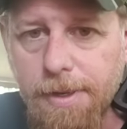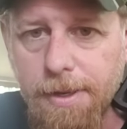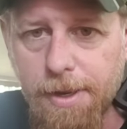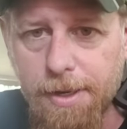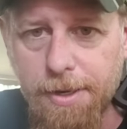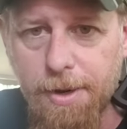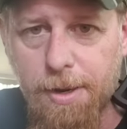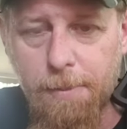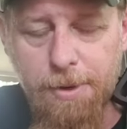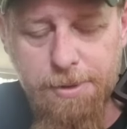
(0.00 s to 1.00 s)
Got
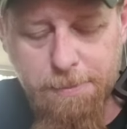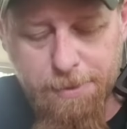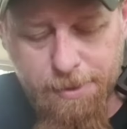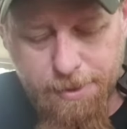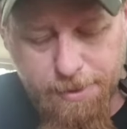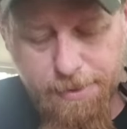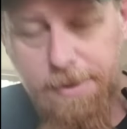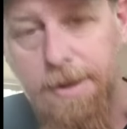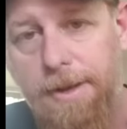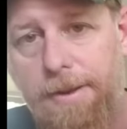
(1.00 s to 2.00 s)
Gearhead Works up on here.
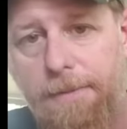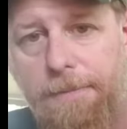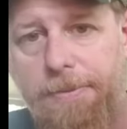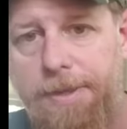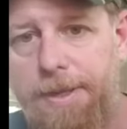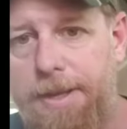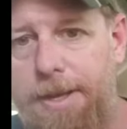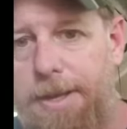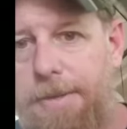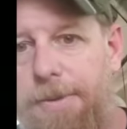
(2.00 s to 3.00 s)

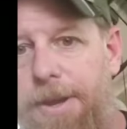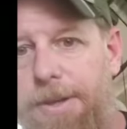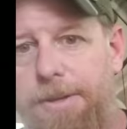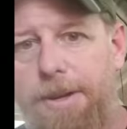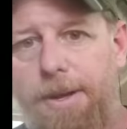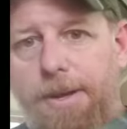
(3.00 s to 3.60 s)
If